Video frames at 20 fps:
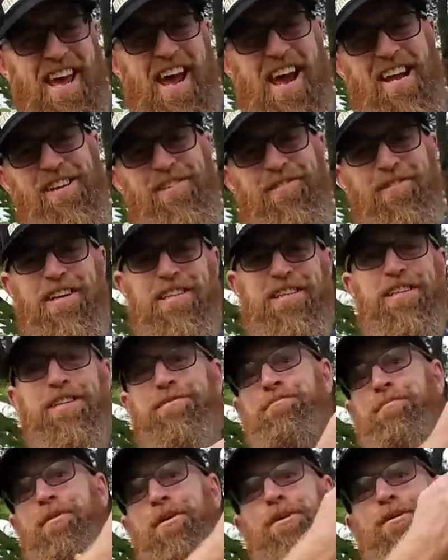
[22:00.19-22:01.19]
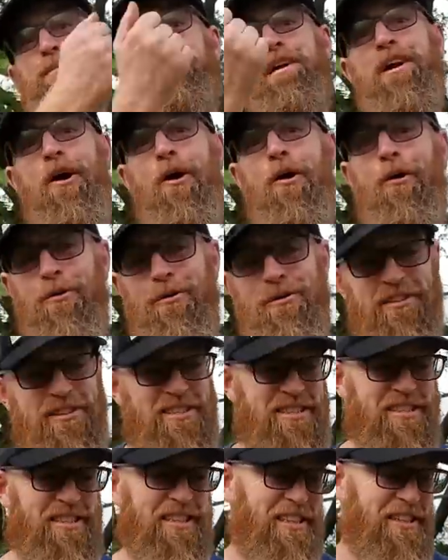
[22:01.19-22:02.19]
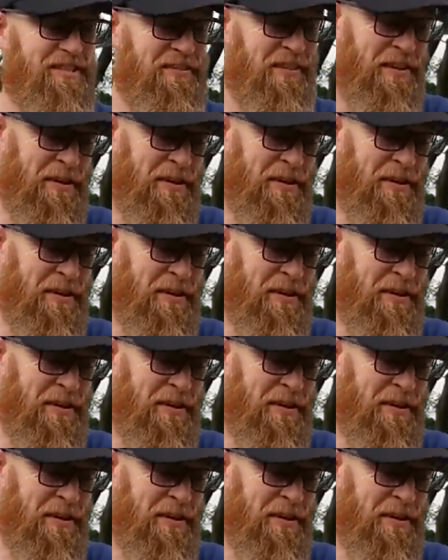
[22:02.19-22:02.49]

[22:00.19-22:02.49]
and if I didn't burn a big hole in the sleeve.